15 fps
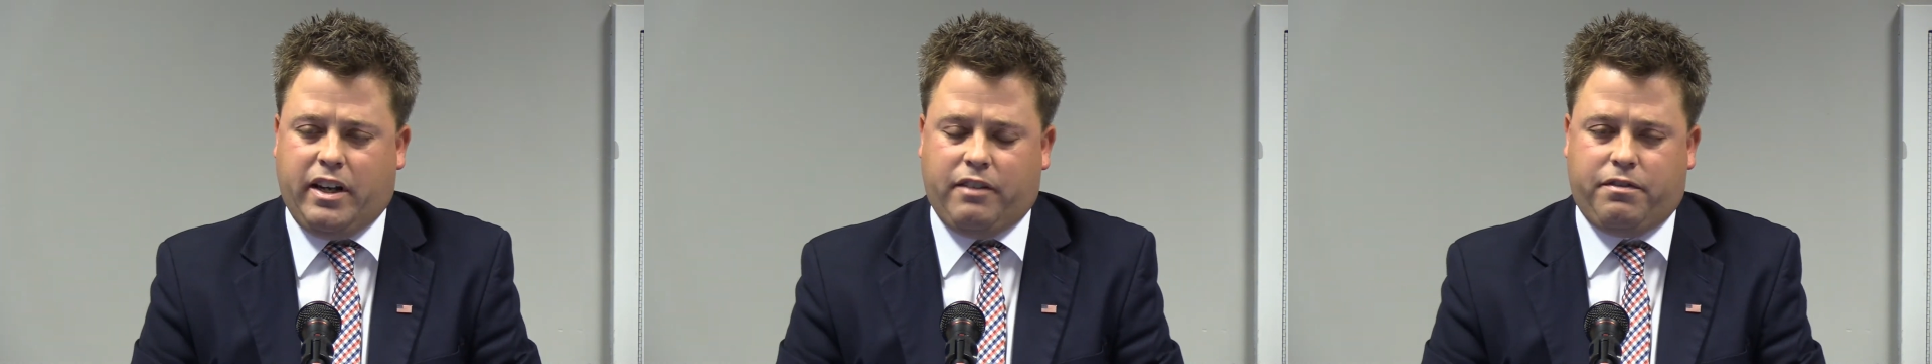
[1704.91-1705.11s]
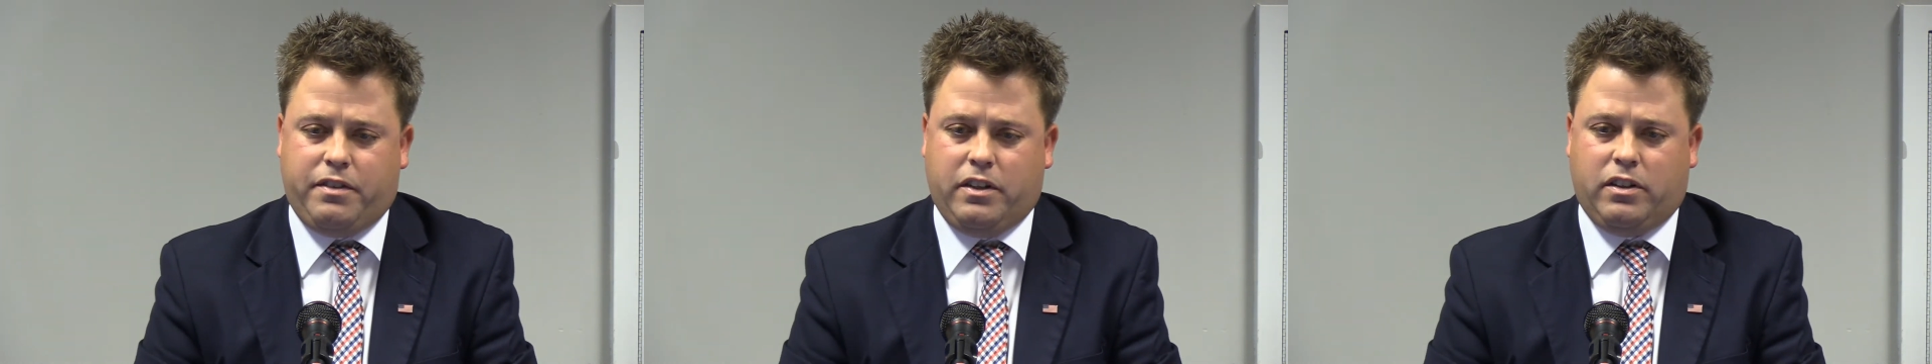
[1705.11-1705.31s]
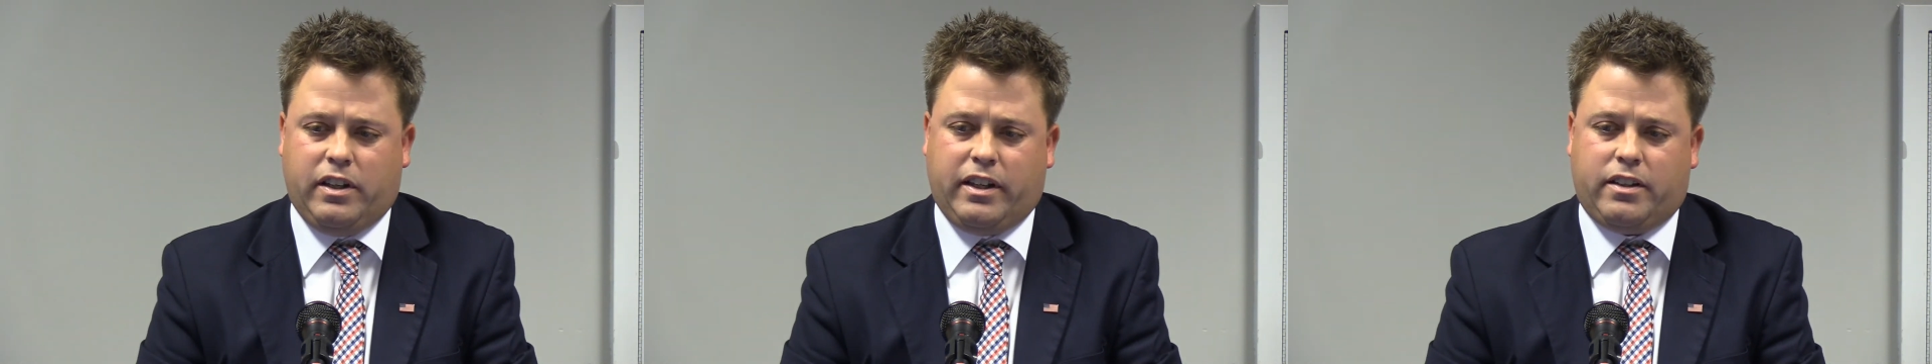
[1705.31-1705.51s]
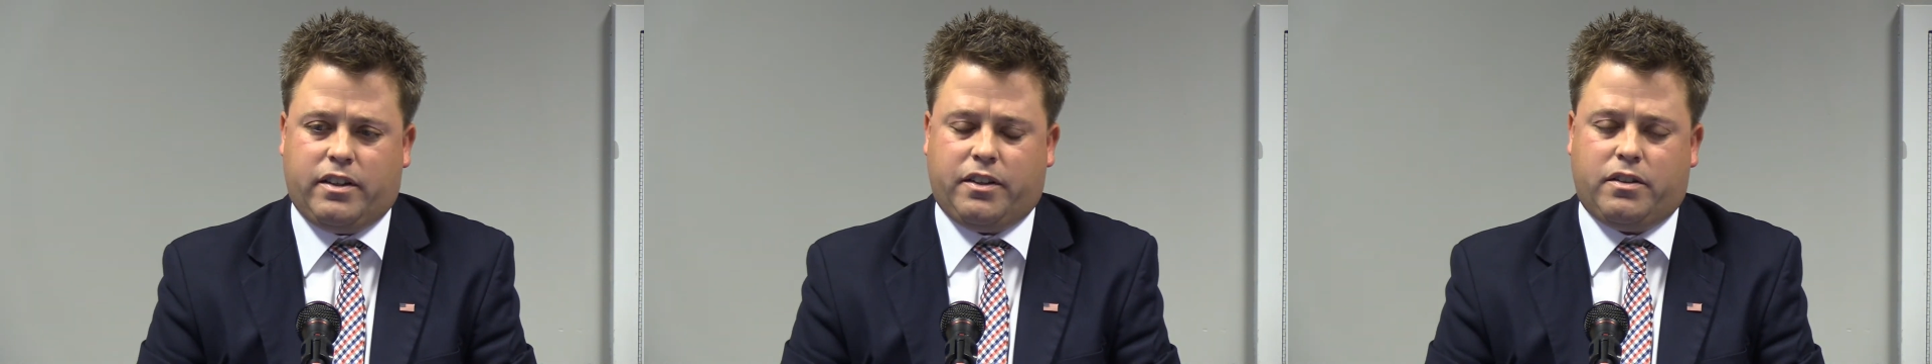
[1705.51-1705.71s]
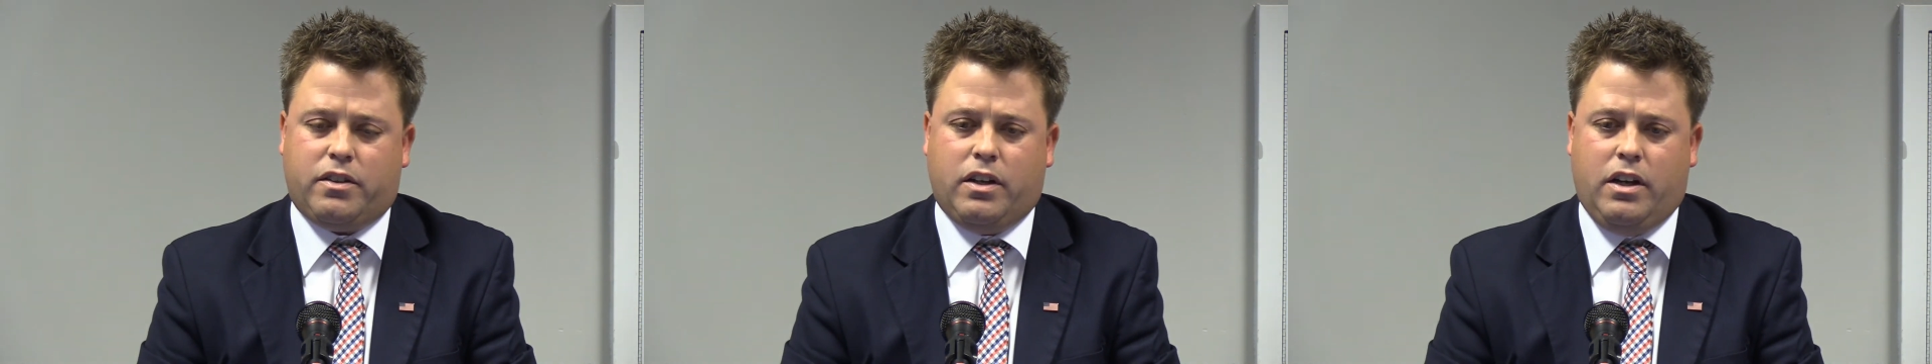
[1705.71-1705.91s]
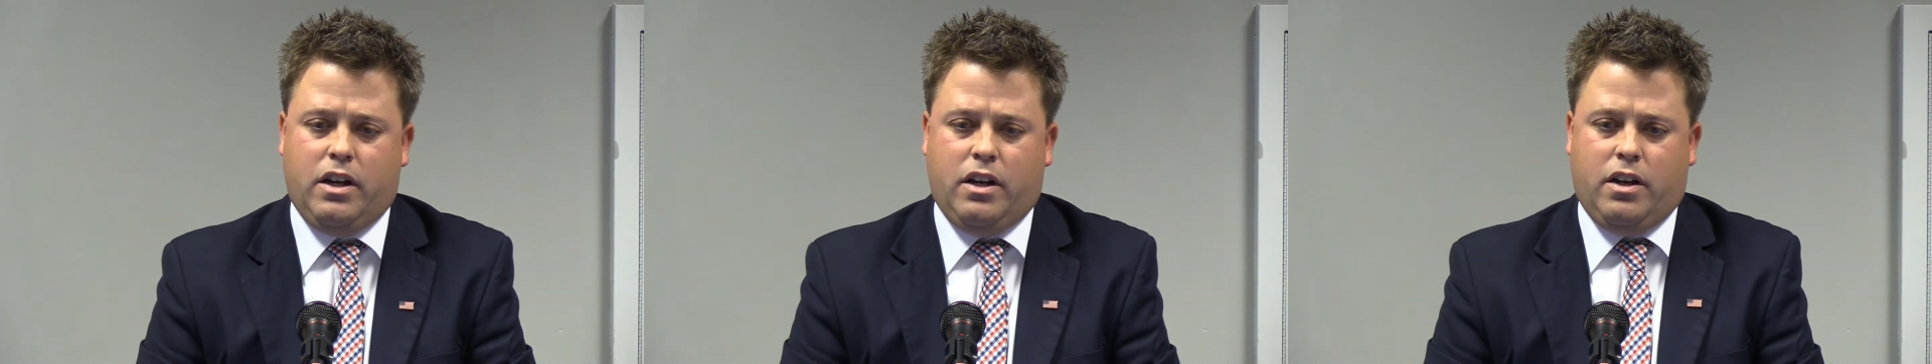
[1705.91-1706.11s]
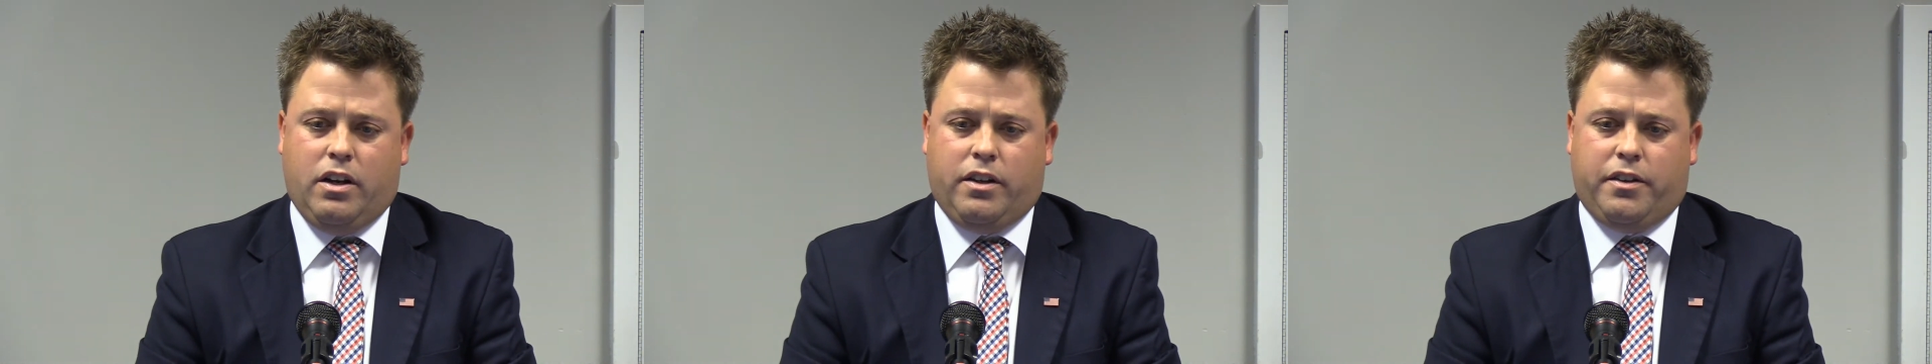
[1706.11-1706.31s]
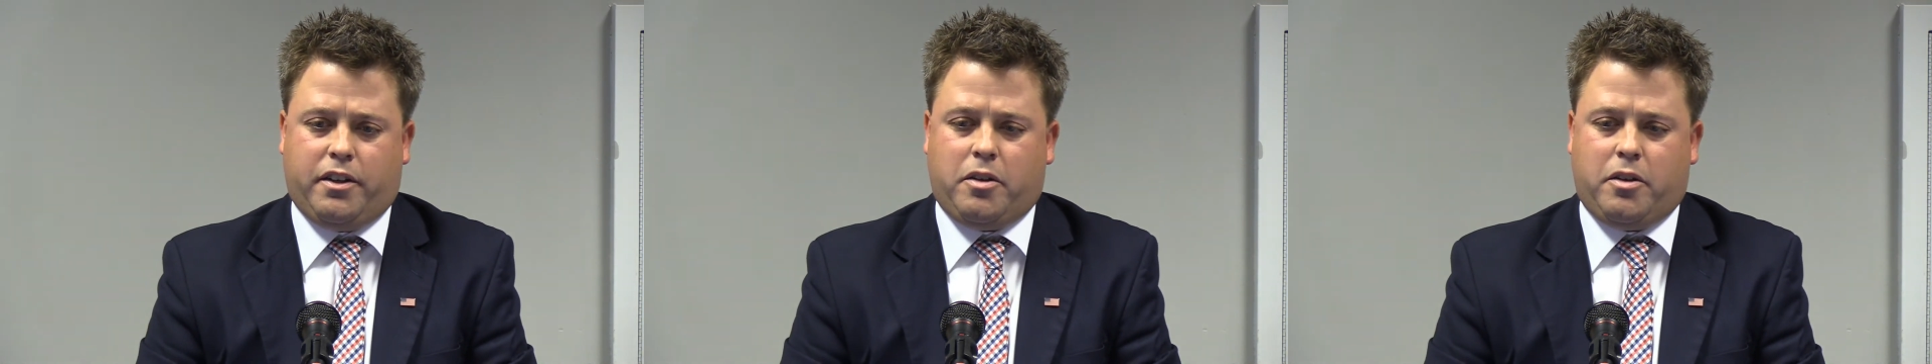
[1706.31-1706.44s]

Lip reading: I feel like the